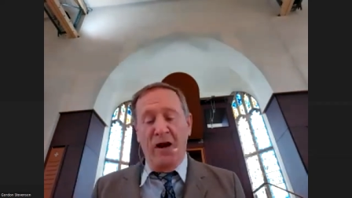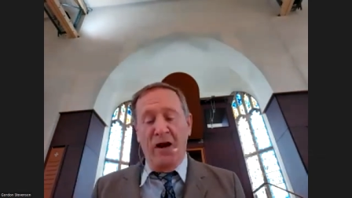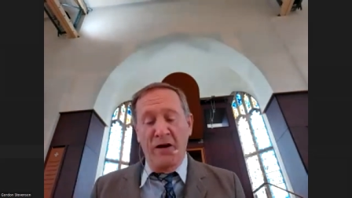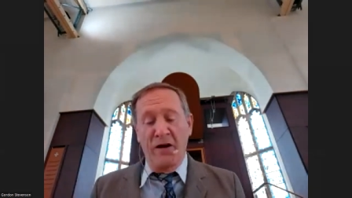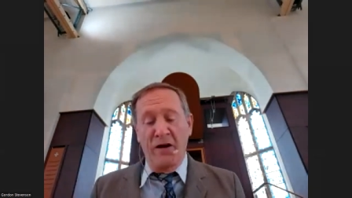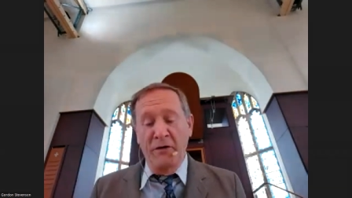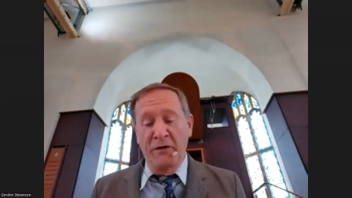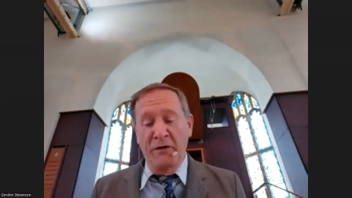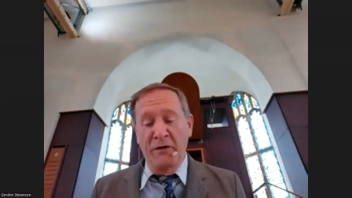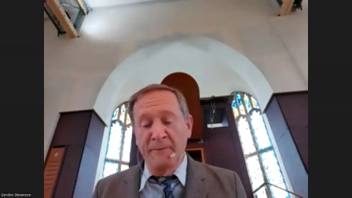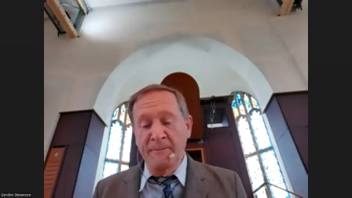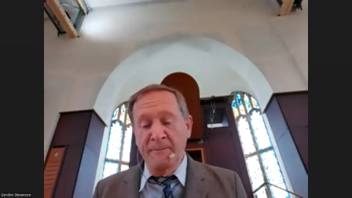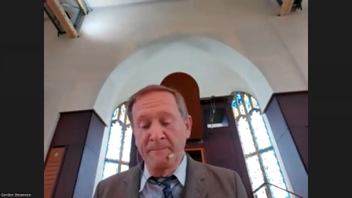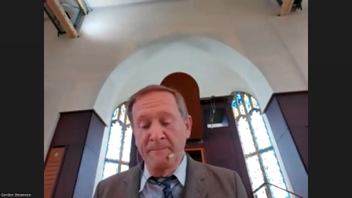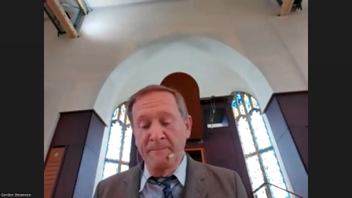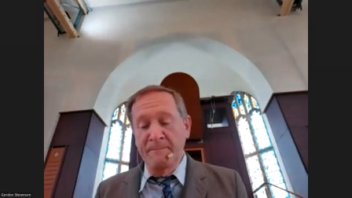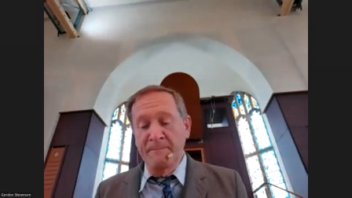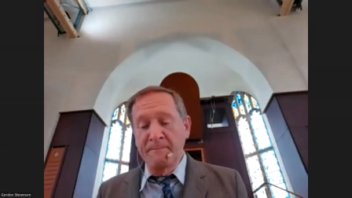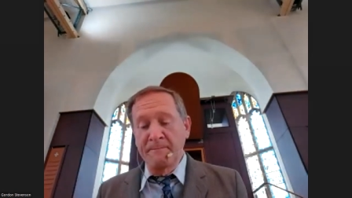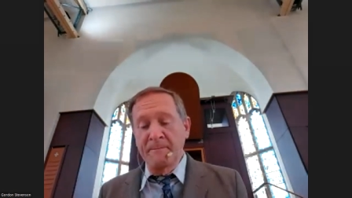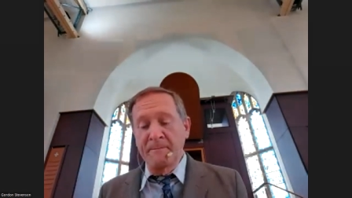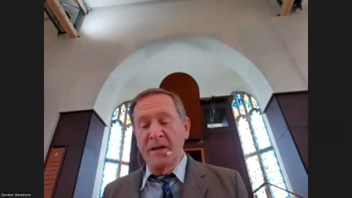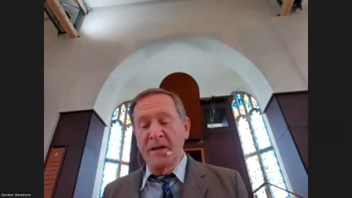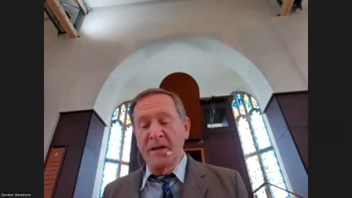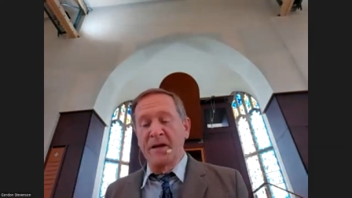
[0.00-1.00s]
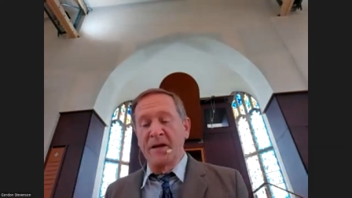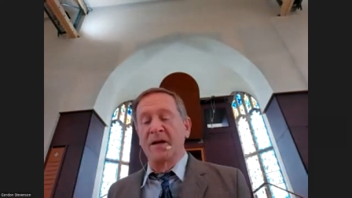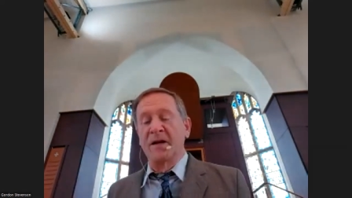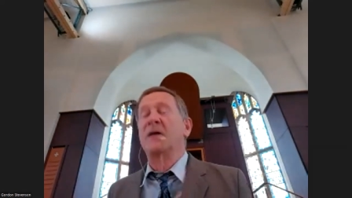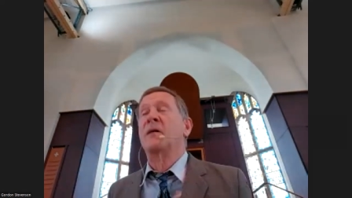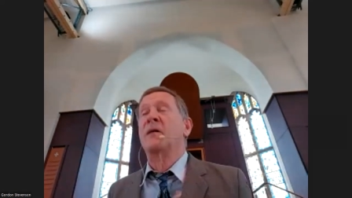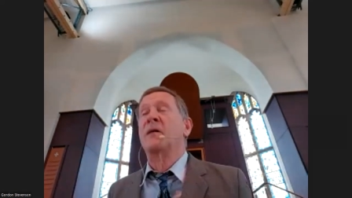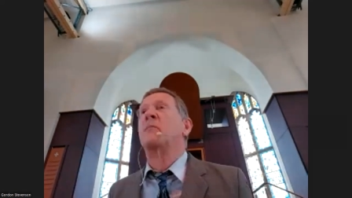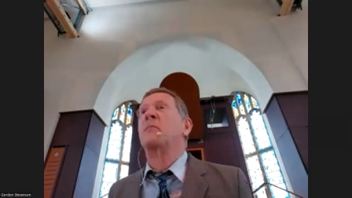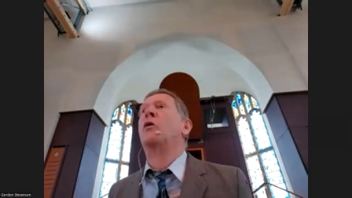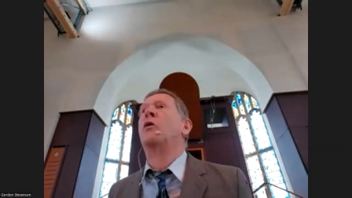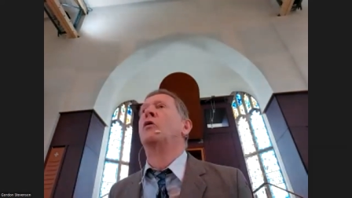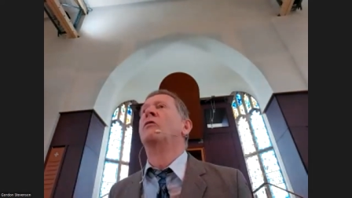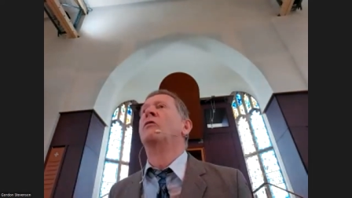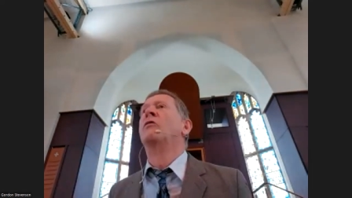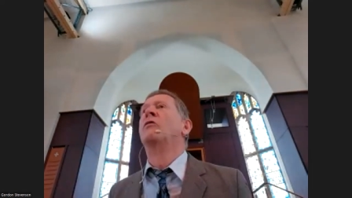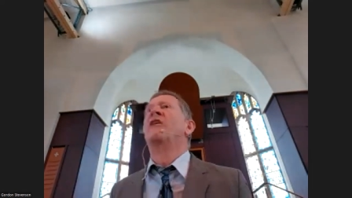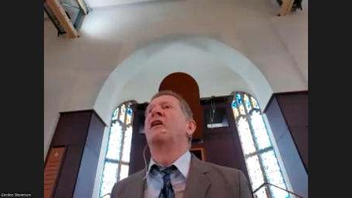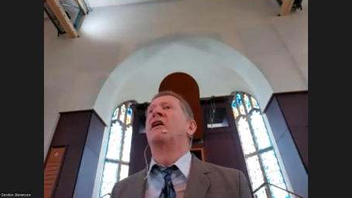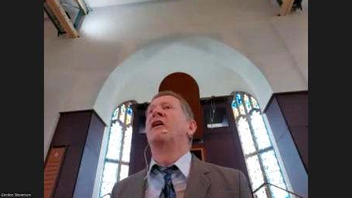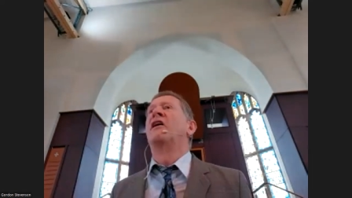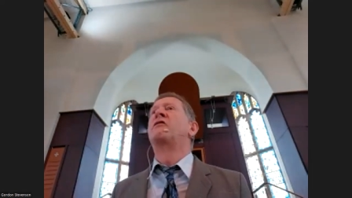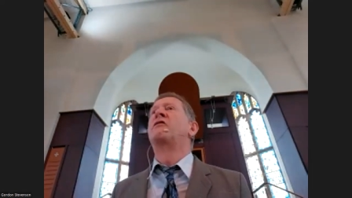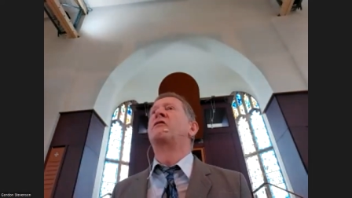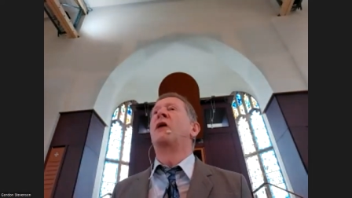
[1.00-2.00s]
Road, Paul's
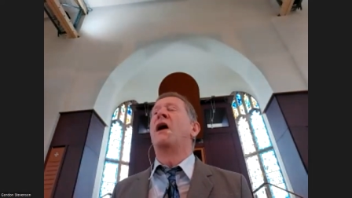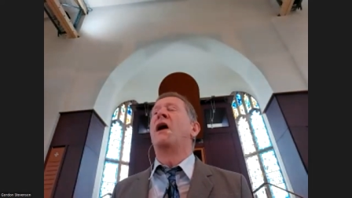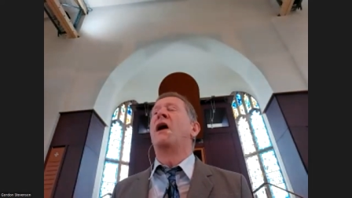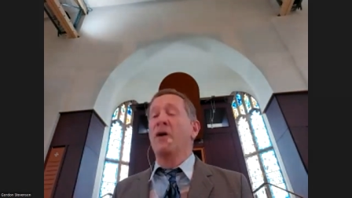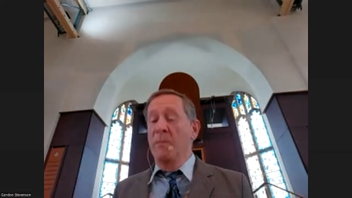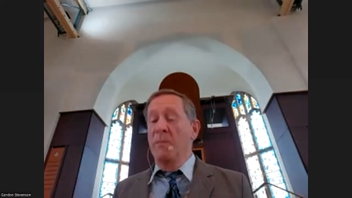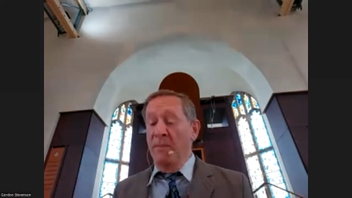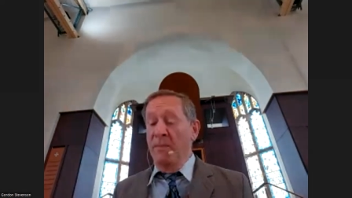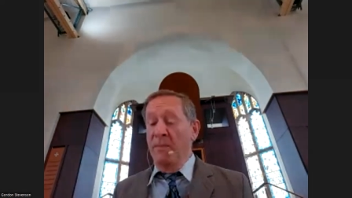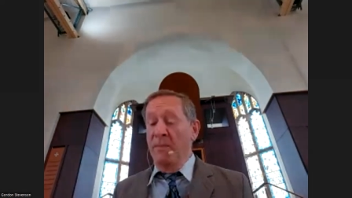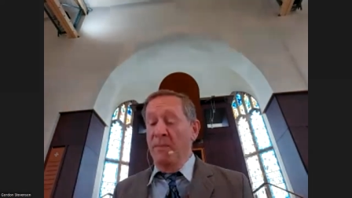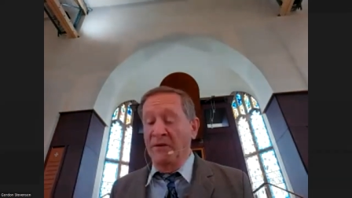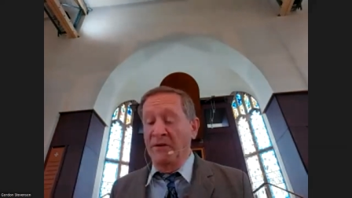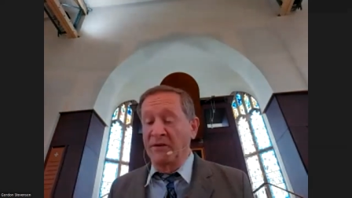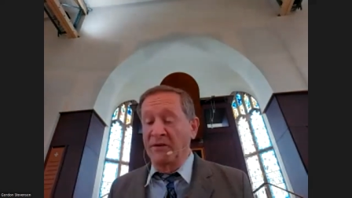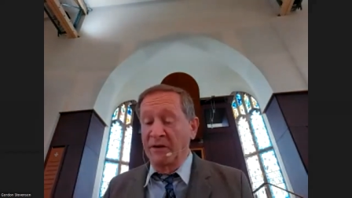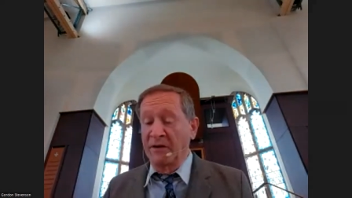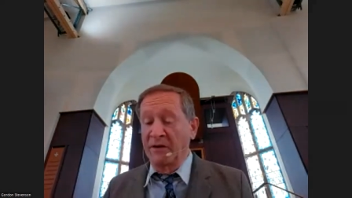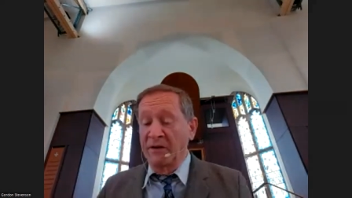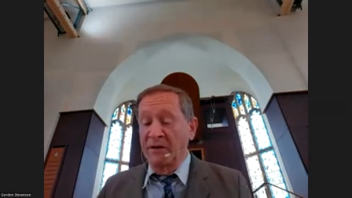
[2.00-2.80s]
eyes were opened